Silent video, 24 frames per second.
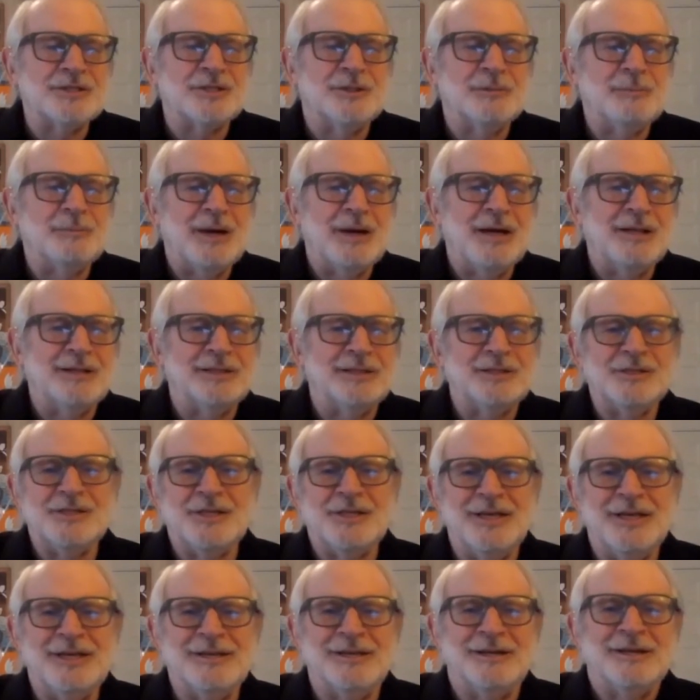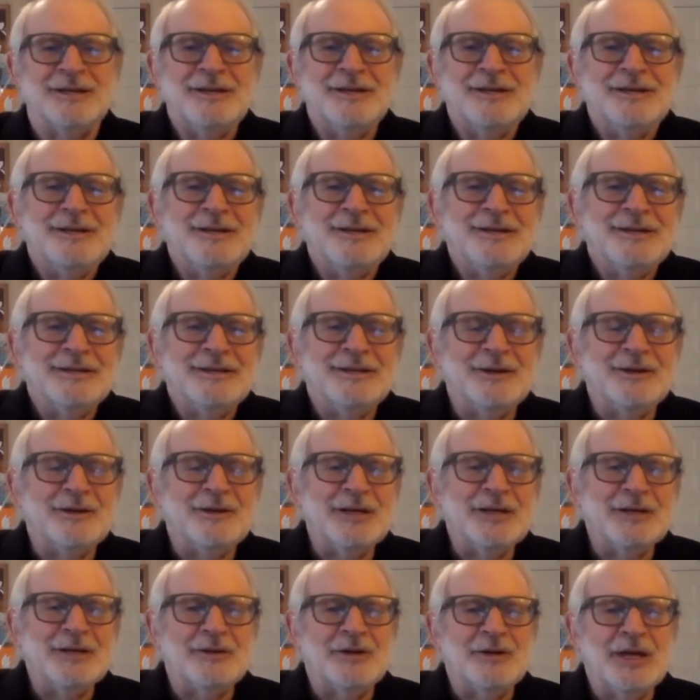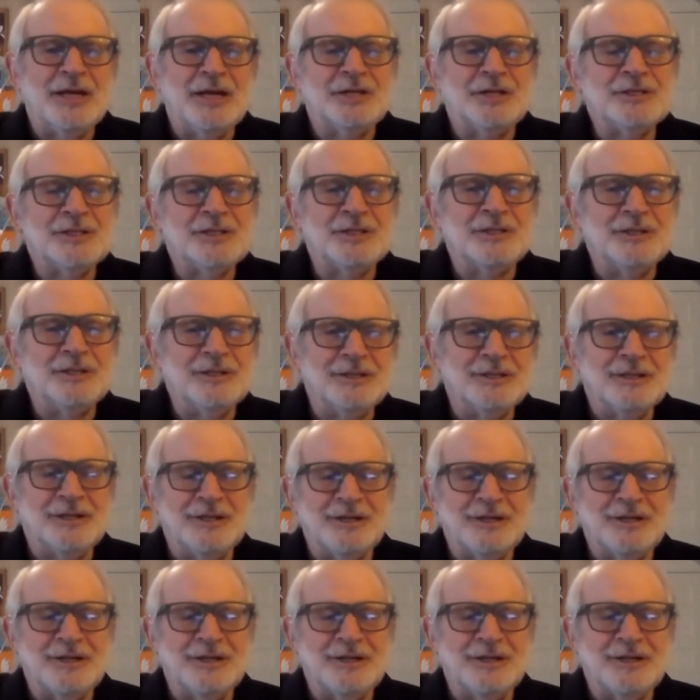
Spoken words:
policy to, you know, international